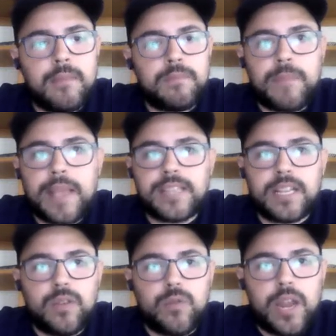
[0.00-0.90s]

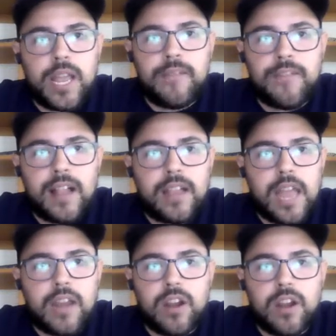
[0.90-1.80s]
basically running
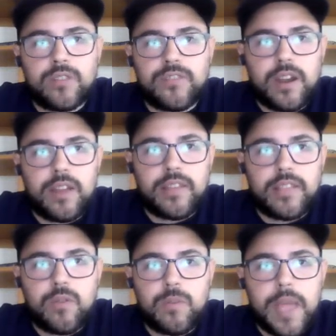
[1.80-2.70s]
validator nodes for anything
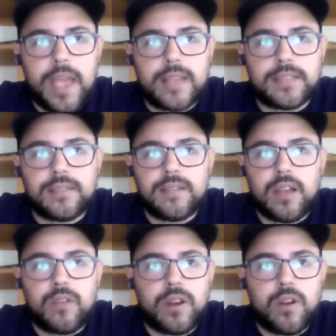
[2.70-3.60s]
that would pay us,
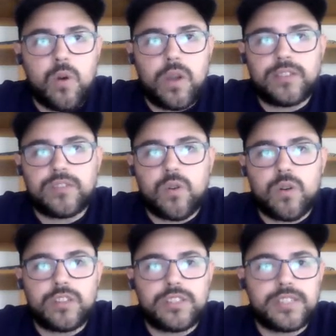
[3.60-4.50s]
Gridcoin,
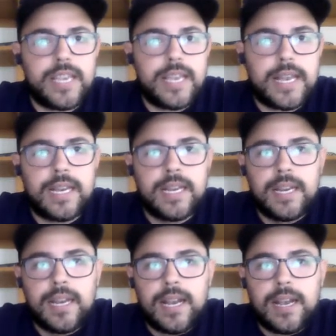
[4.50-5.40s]
Storage, SIA,
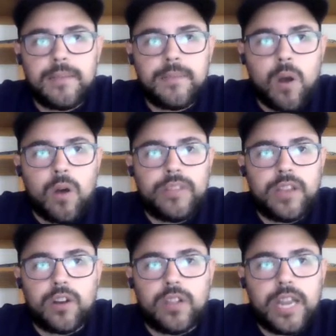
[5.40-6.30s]
all in
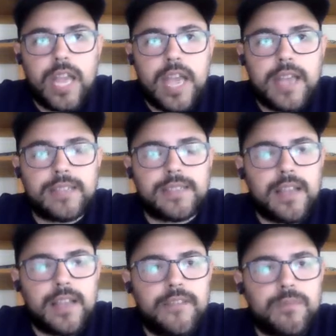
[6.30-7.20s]
the early days
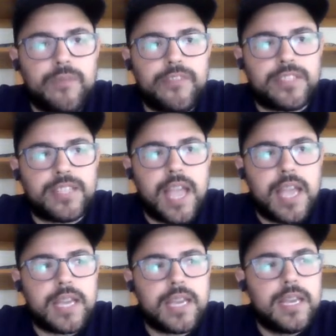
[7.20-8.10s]
of proof of
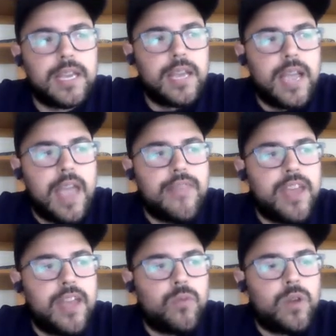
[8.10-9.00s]
stake. And
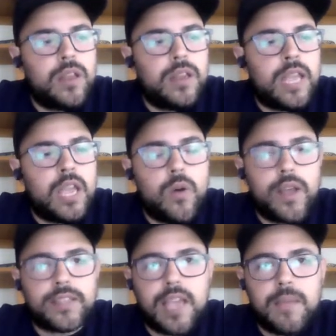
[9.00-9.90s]
then when the
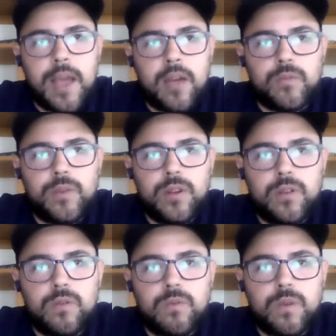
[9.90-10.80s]
EOS came out, we
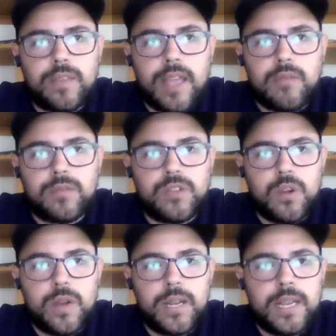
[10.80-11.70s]
knew what Dan was
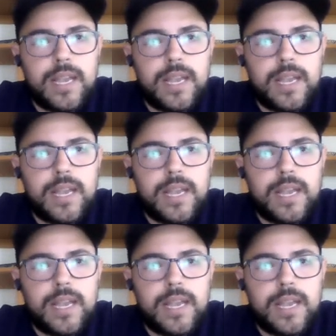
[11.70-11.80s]
doing,